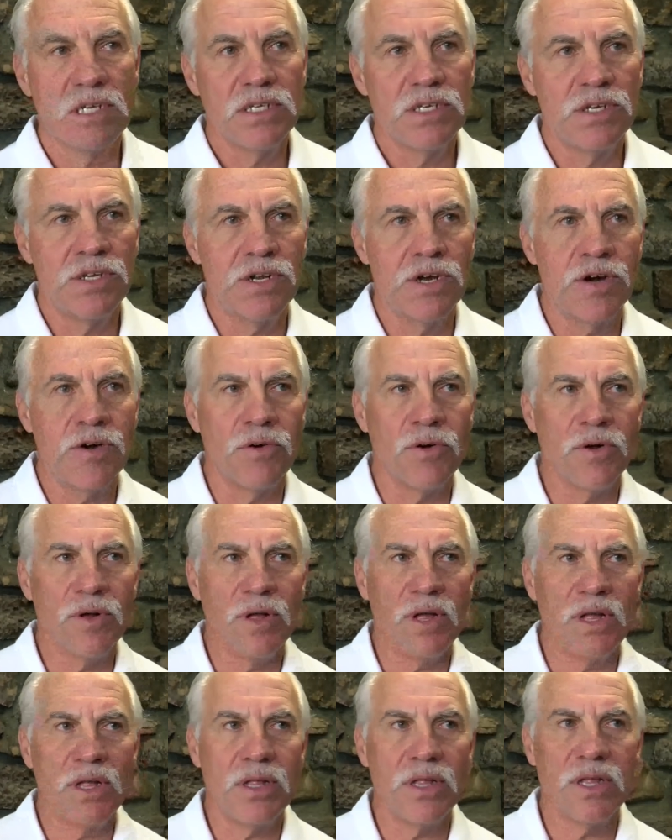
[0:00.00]
you know,
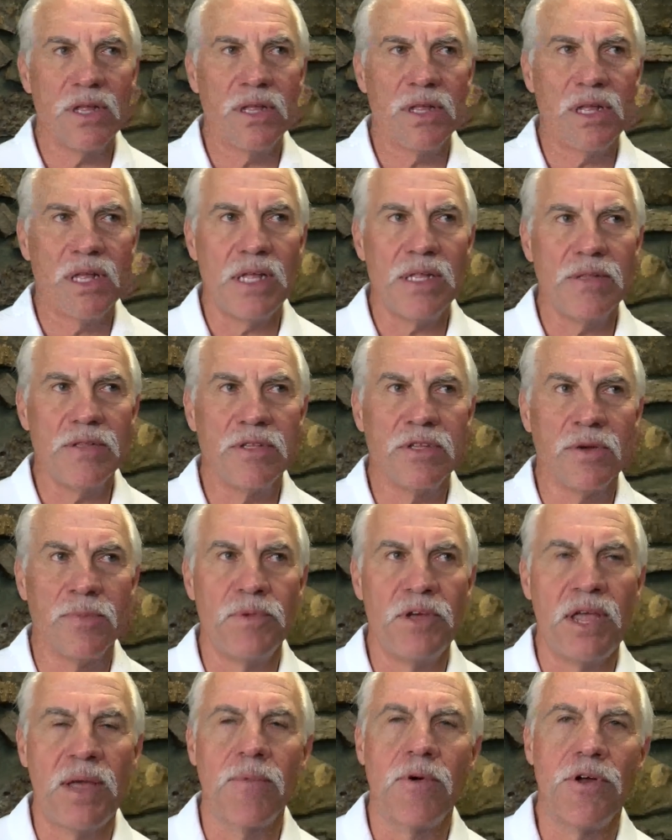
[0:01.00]
to
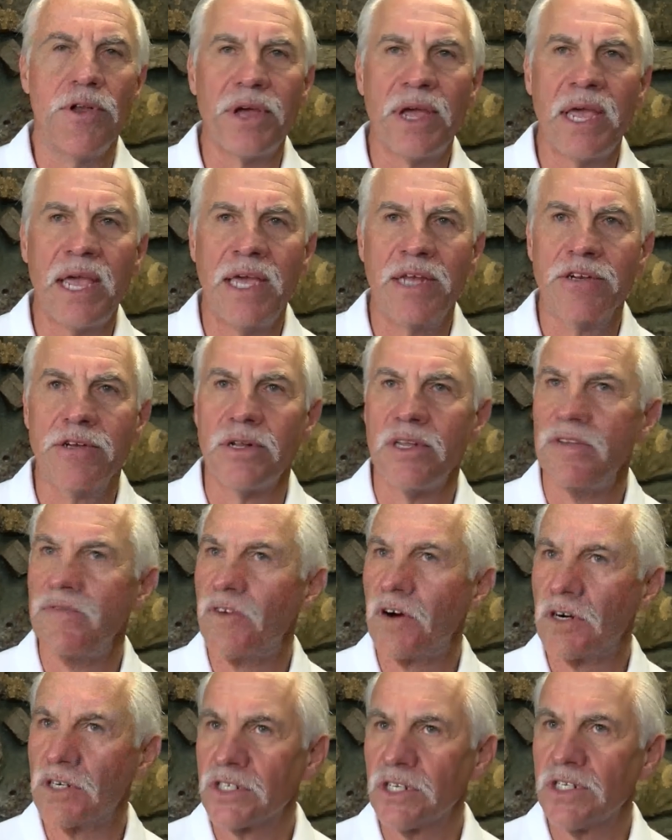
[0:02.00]
be able to handle
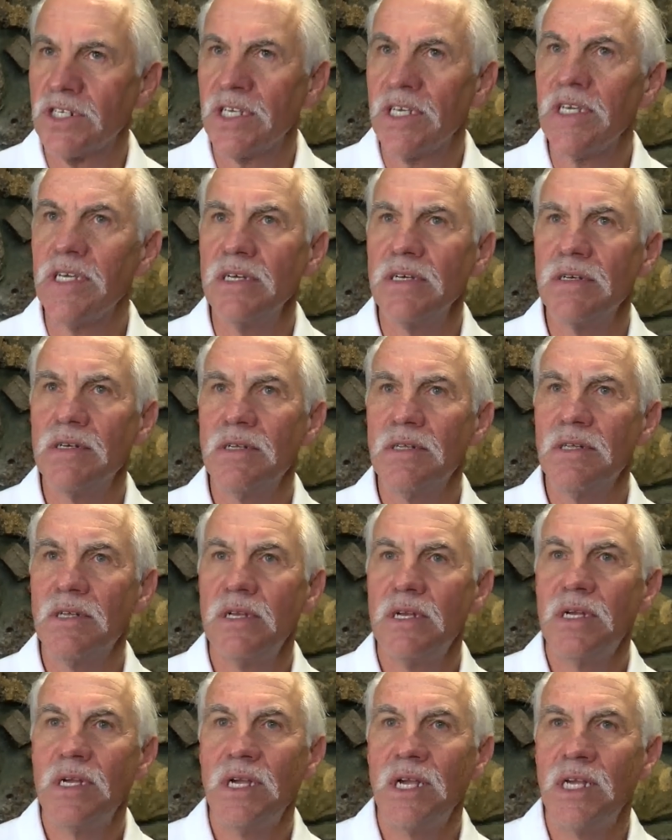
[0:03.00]
adversity
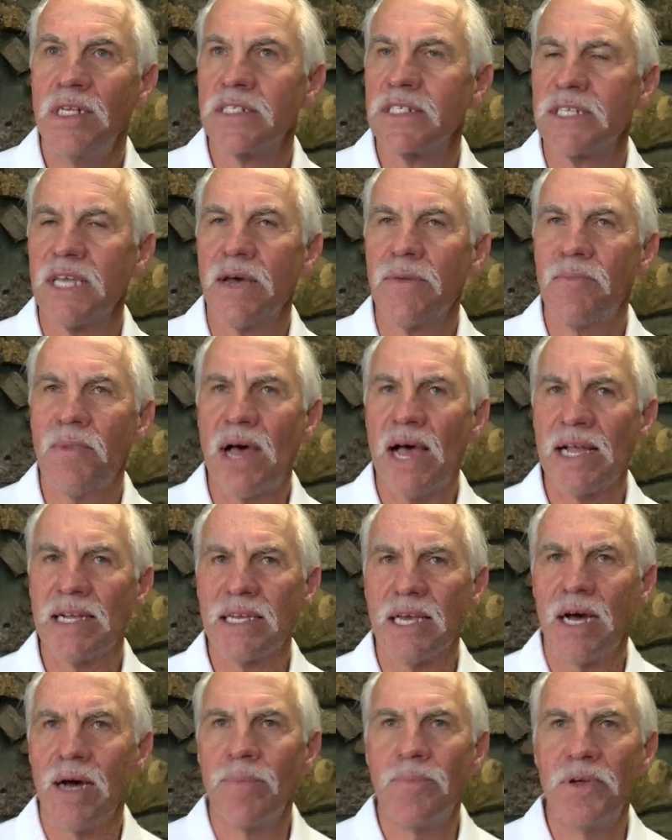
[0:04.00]
and step
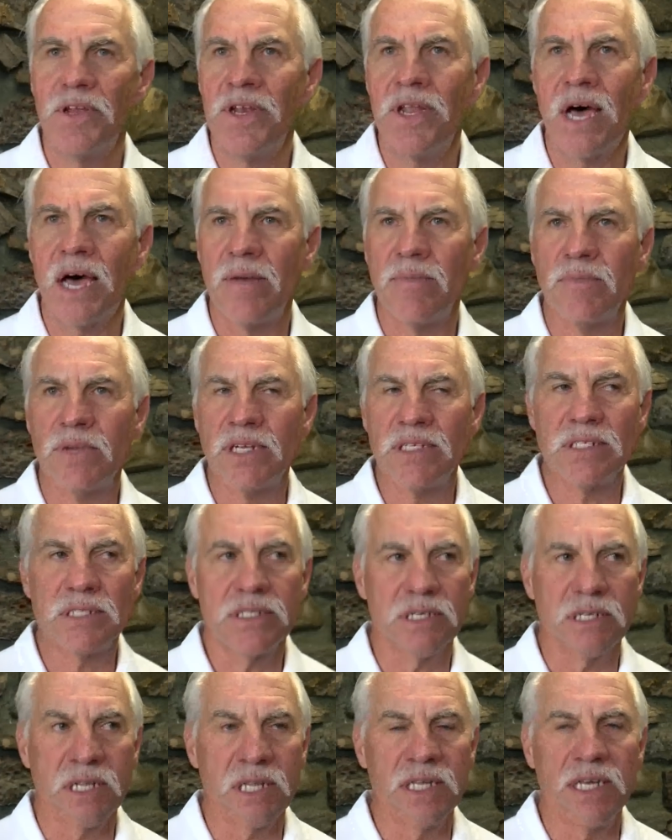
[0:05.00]
back up and not miss
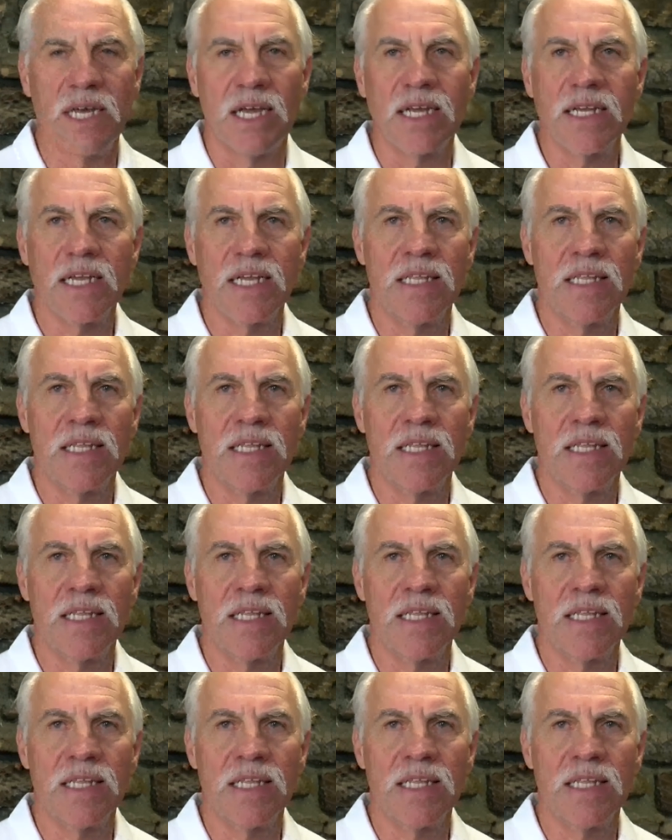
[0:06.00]
a lick.